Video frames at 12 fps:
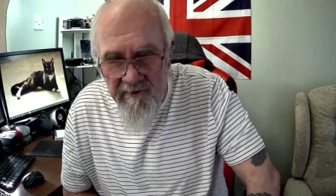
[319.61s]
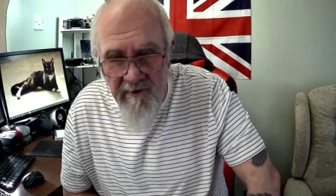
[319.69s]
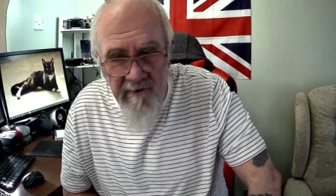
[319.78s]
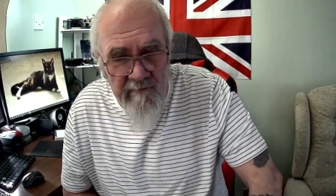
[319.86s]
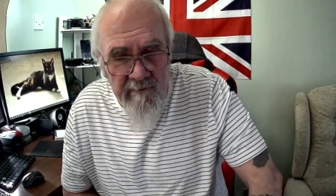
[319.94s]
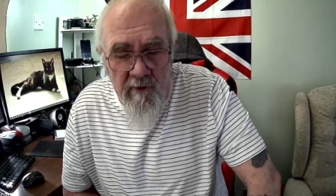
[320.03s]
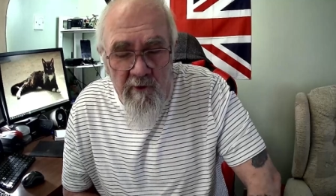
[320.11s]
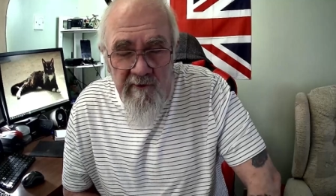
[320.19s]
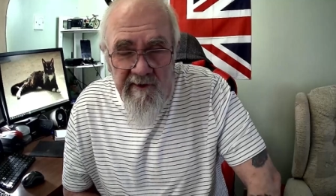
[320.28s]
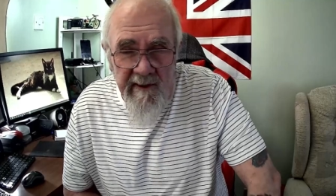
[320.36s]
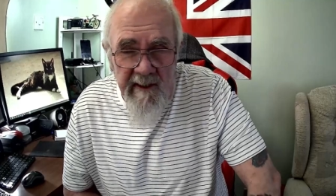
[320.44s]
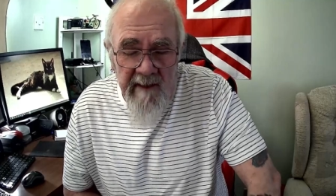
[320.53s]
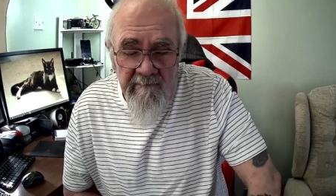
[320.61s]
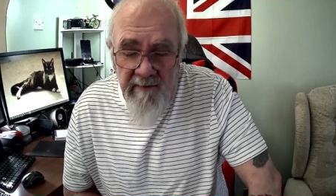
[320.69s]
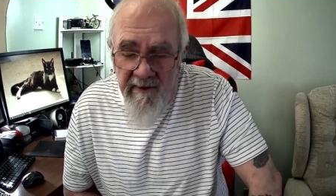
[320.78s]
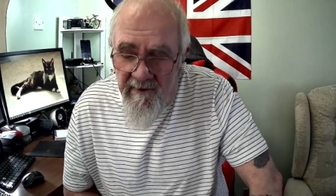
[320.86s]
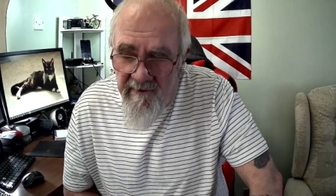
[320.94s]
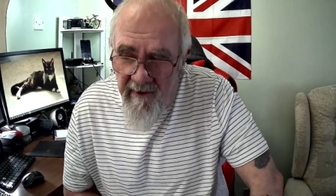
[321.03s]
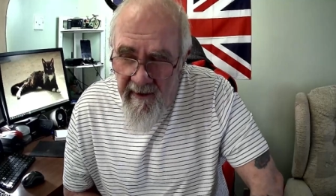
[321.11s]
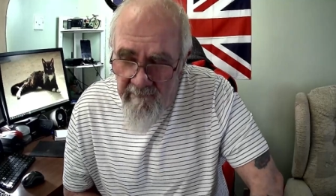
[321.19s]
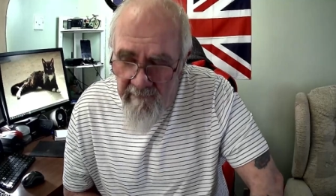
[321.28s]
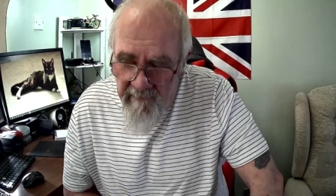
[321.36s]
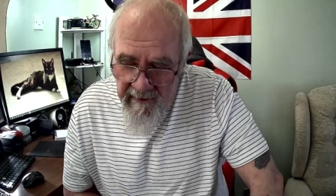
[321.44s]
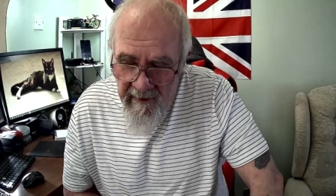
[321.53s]
at the reports again because I
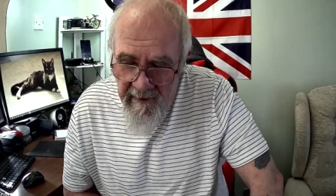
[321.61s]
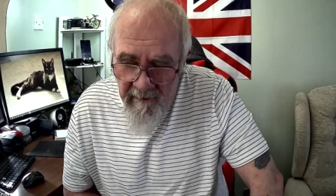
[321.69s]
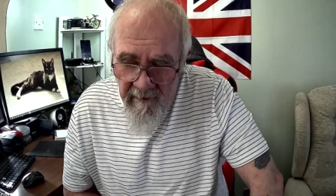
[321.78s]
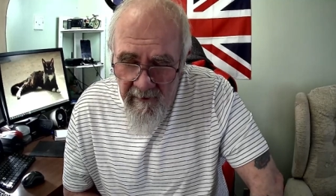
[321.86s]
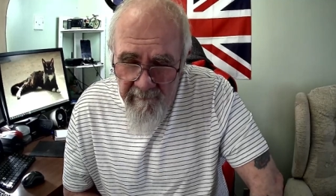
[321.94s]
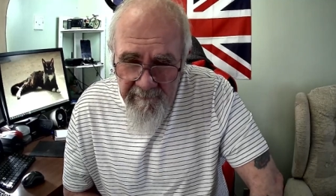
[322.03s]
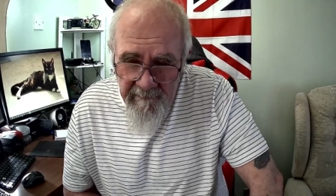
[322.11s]
haven't been in a lot.